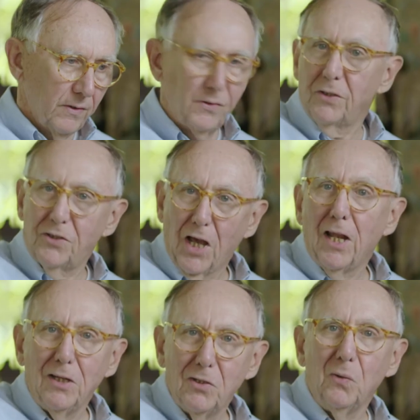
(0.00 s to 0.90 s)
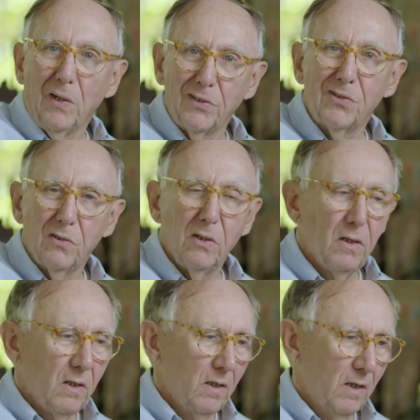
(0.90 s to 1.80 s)
This is exciting to us.
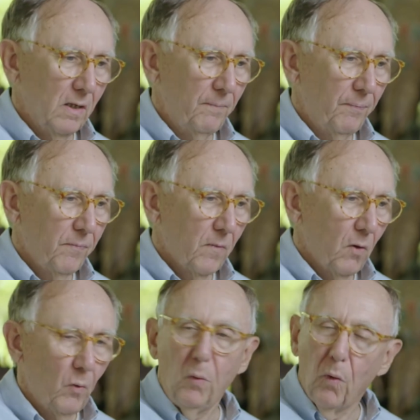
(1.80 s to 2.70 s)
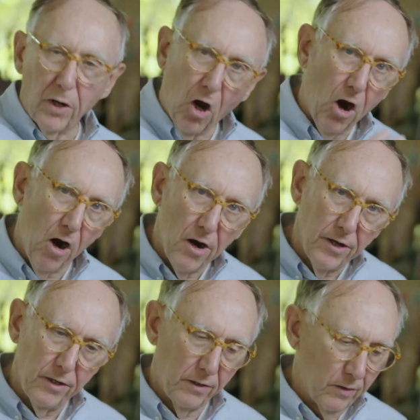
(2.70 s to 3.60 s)
We work hard
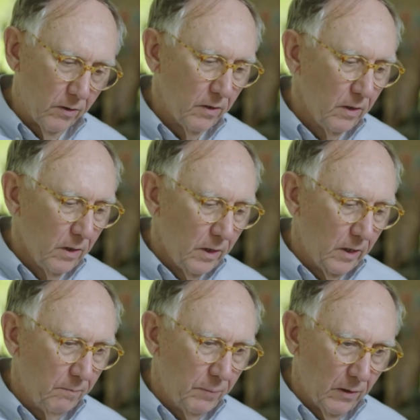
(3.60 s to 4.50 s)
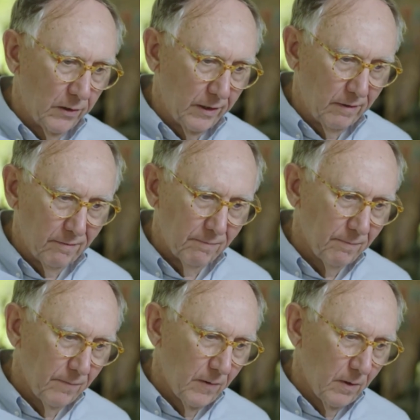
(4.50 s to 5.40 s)
here in building
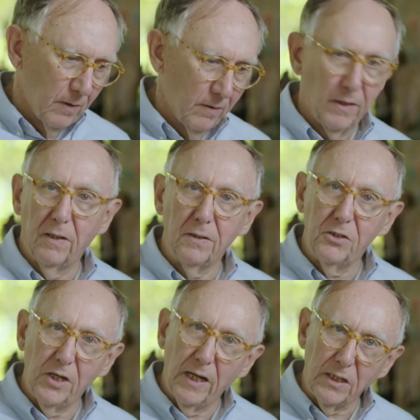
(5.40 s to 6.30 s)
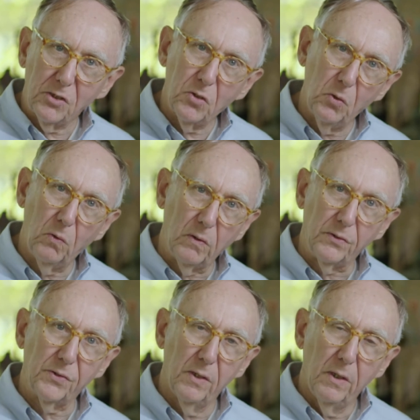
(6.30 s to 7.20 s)
the GIS
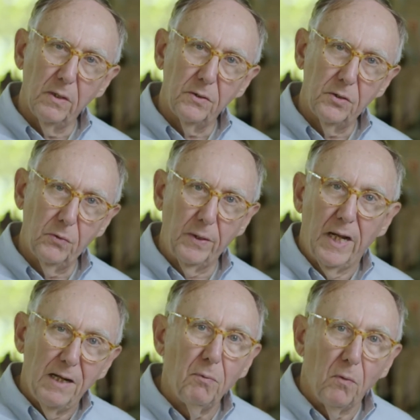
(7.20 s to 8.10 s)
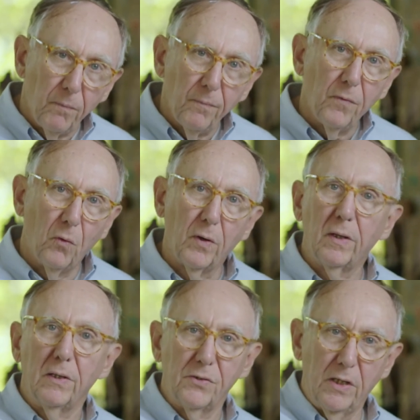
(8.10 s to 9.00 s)
tools to enable
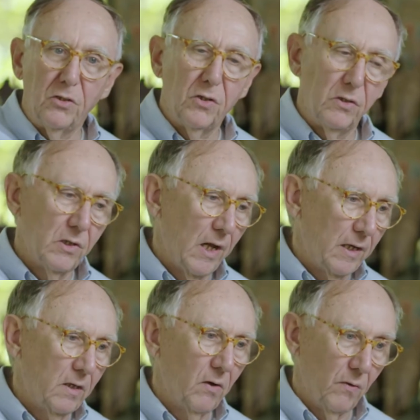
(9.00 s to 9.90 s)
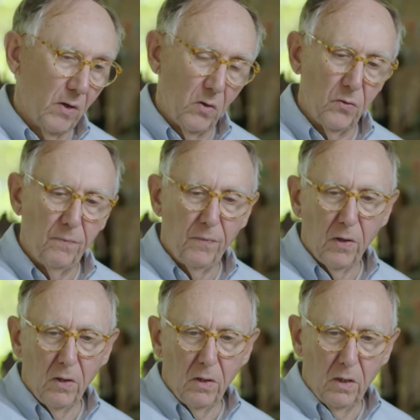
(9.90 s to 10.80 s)
organizations like your own
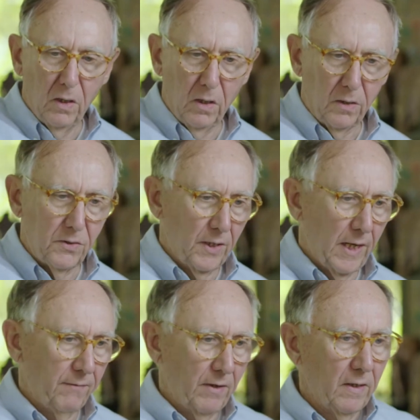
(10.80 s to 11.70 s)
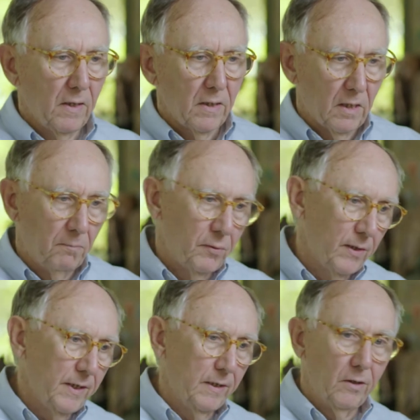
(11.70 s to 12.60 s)
to have a
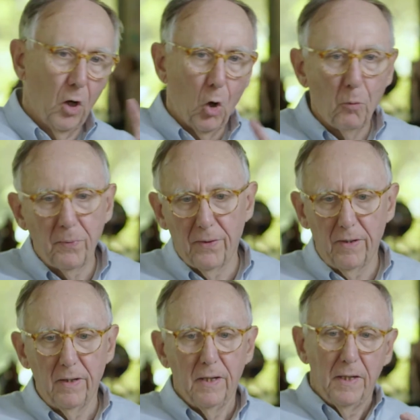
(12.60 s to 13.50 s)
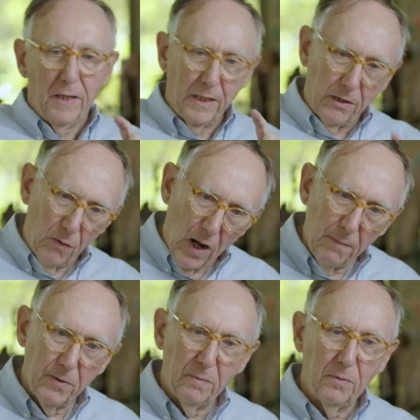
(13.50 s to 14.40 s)
complete, open,
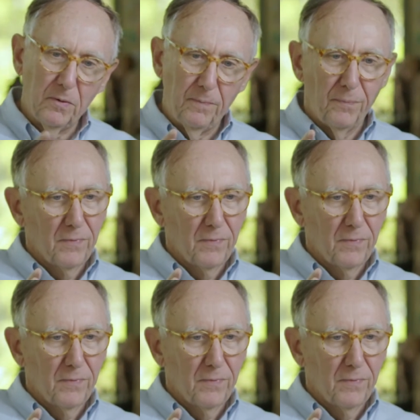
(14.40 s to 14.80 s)
interoperable